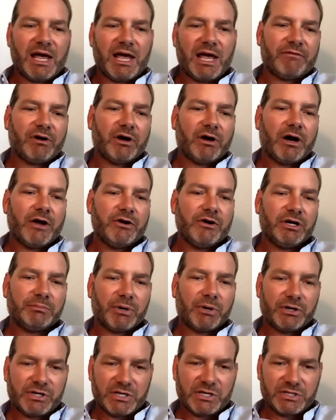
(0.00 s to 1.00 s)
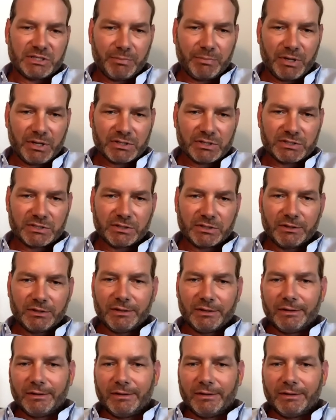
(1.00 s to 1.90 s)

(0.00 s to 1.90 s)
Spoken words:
would have 100 participants,